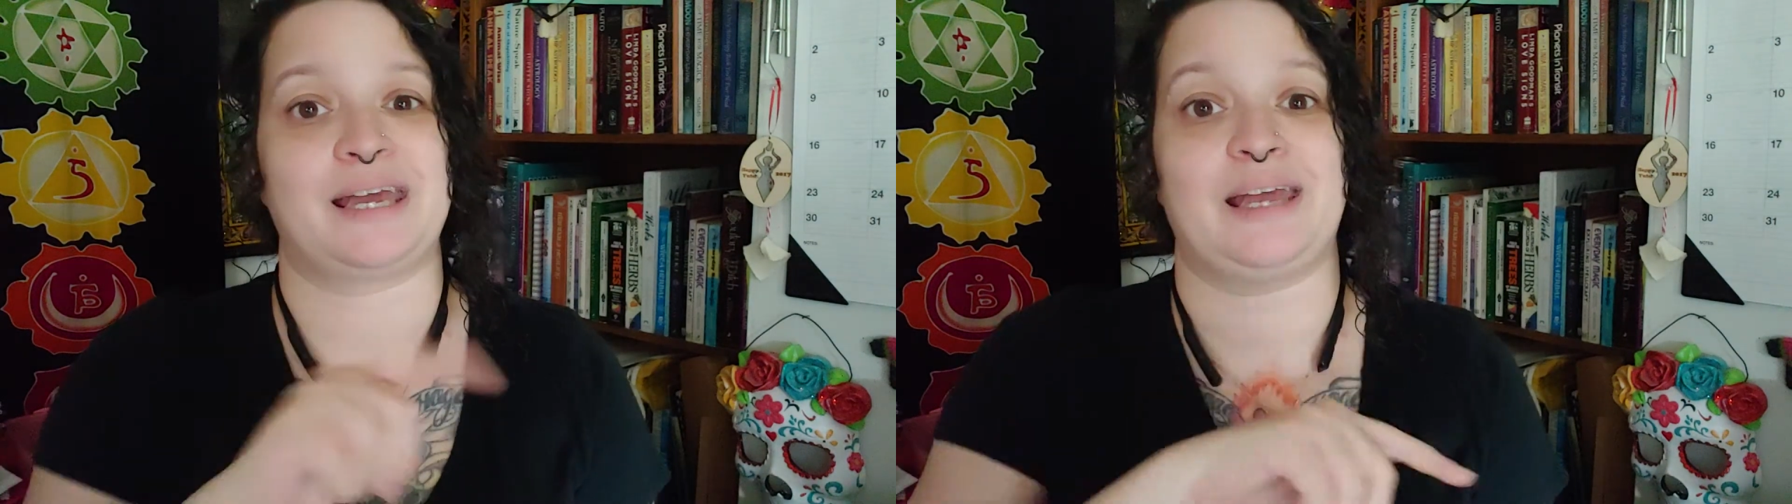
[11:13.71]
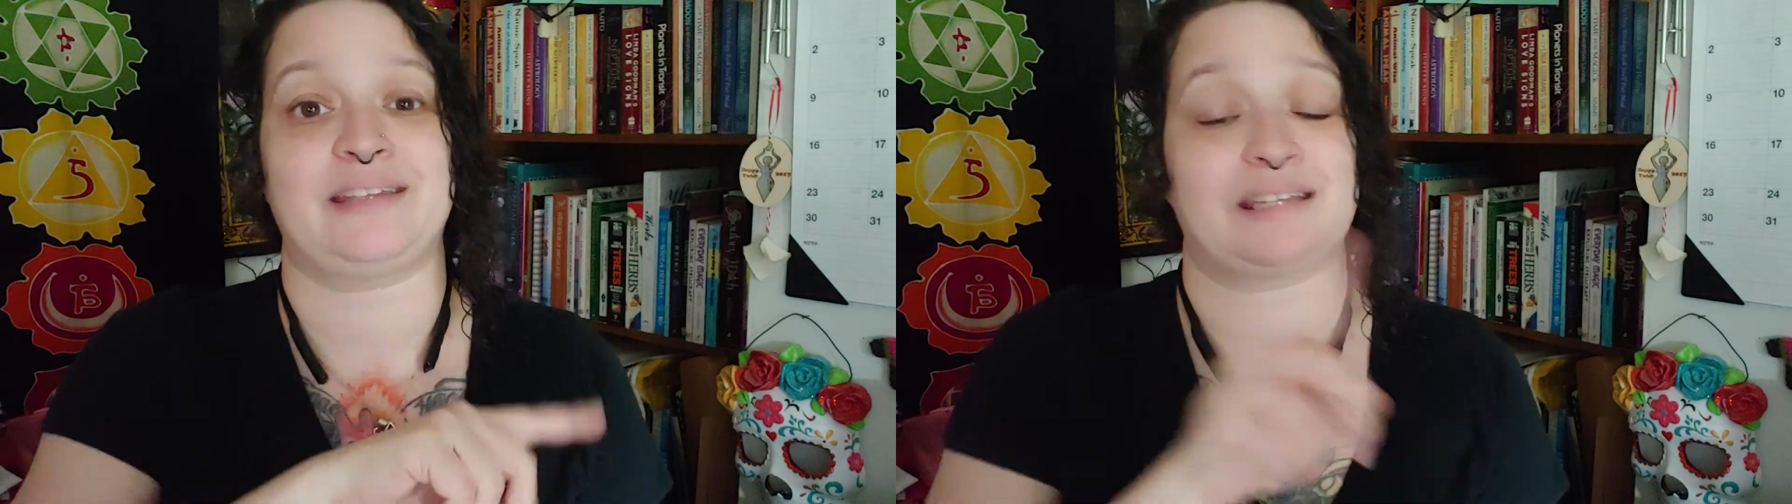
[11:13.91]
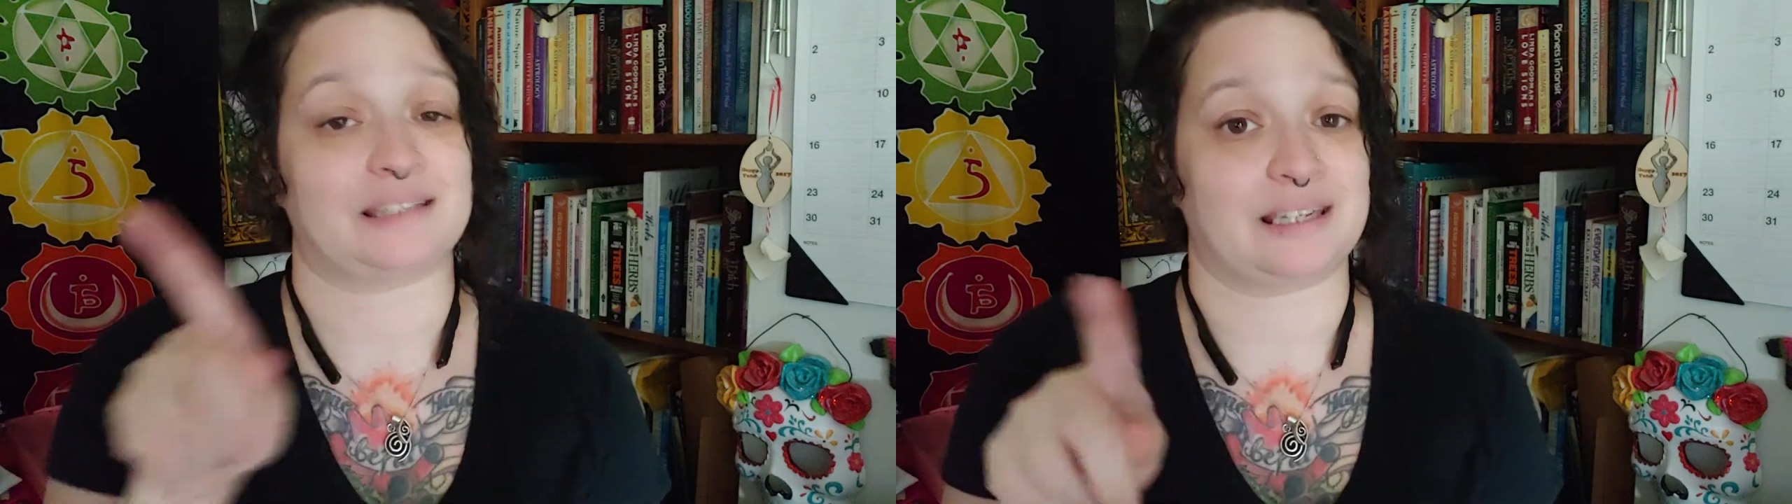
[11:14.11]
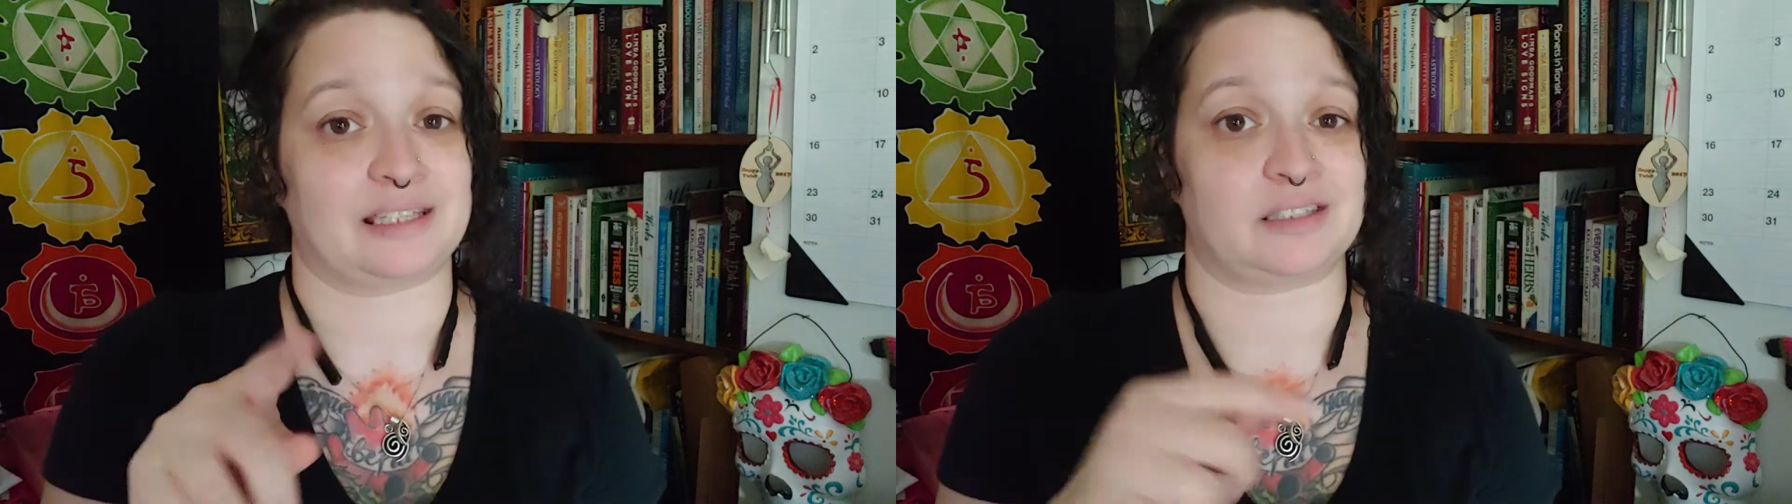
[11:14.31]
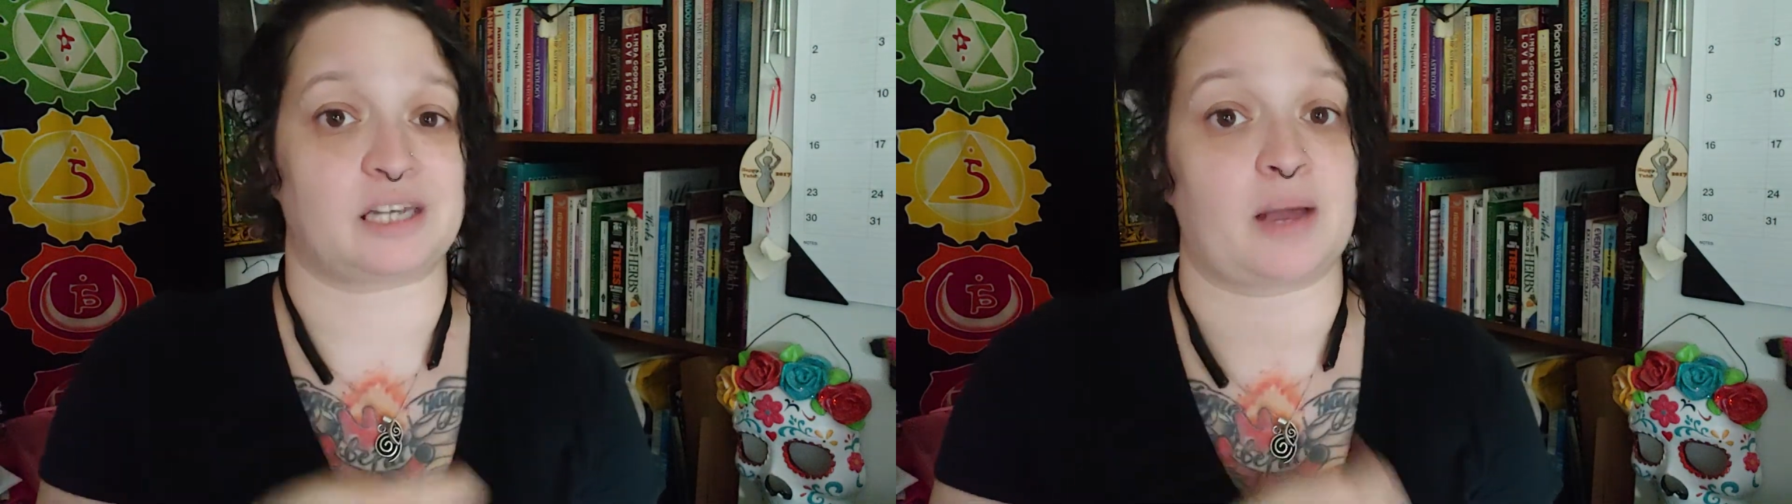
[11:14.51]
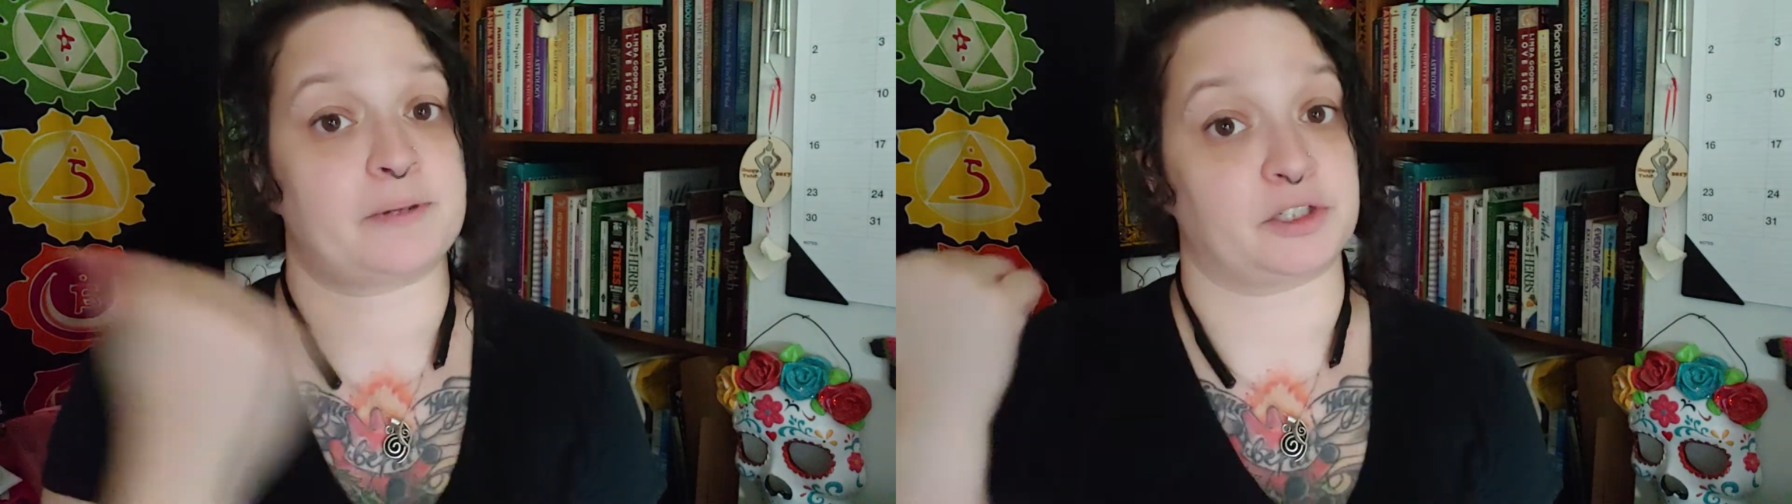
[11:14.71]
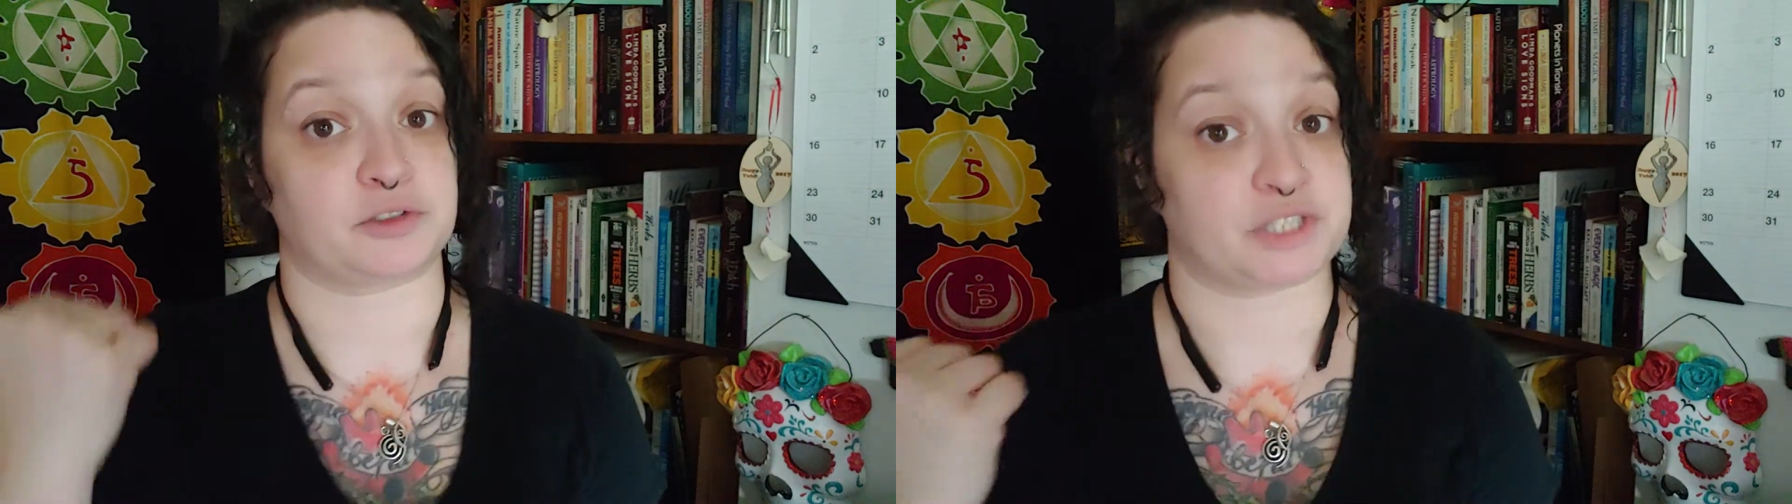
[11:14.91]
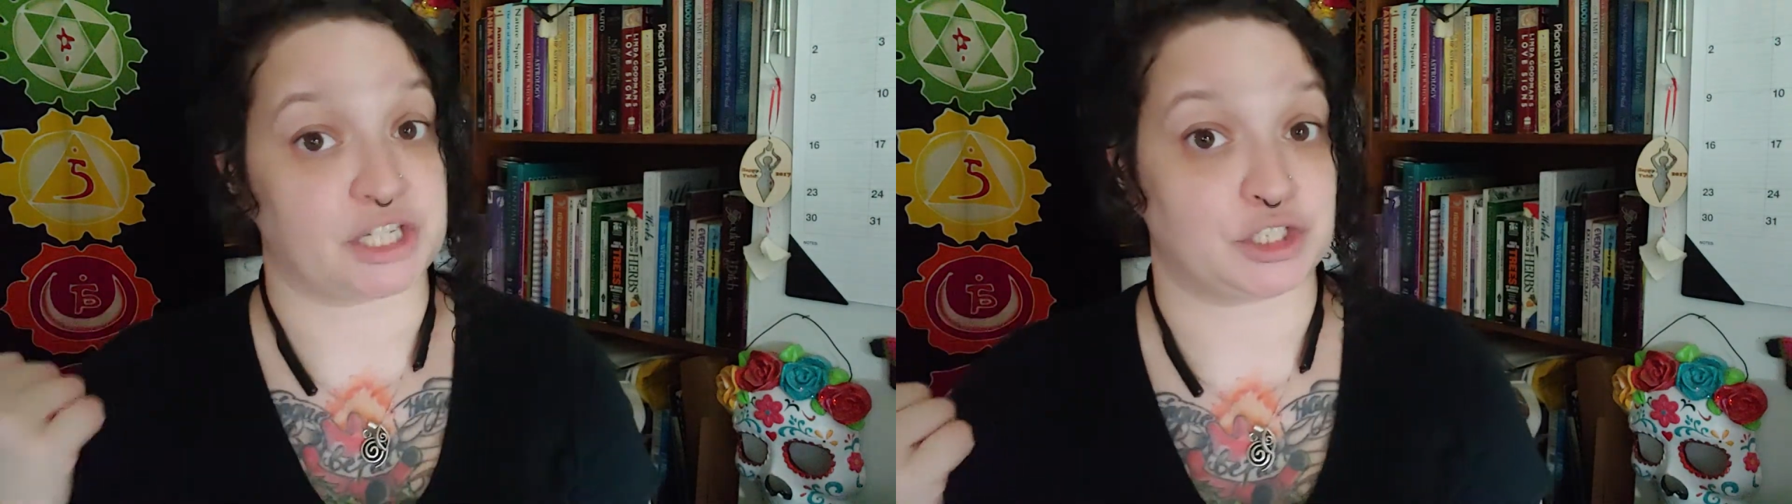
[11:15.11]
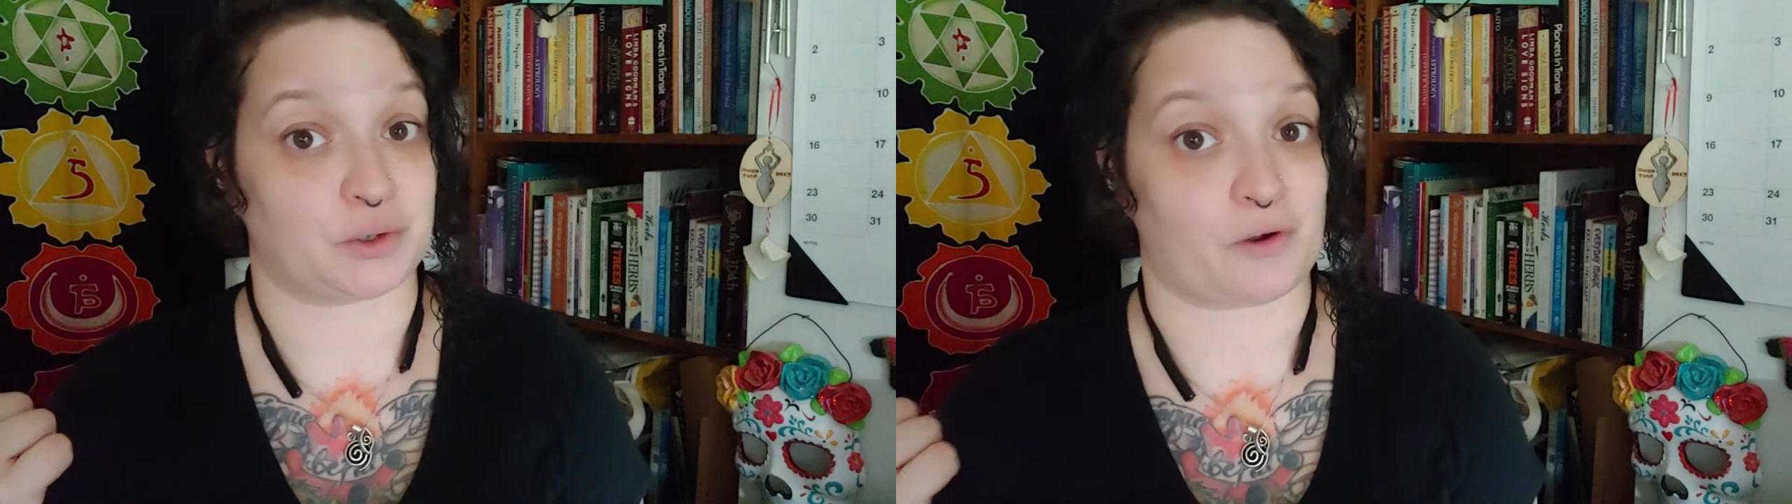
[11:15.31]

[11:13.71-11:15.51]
hit that link at the top and it'll send you